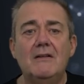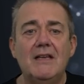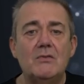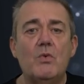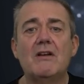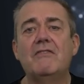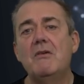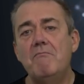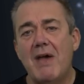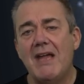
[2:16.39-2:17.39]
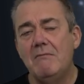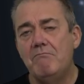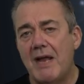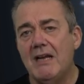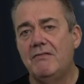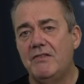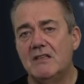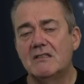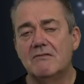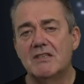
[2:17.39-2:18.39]
is one of the main
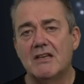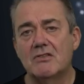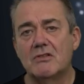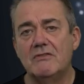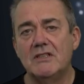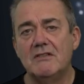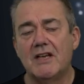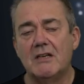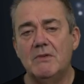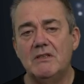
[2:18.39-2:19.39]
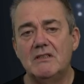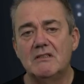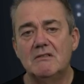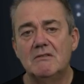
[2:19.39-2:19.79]
benefits of test driven development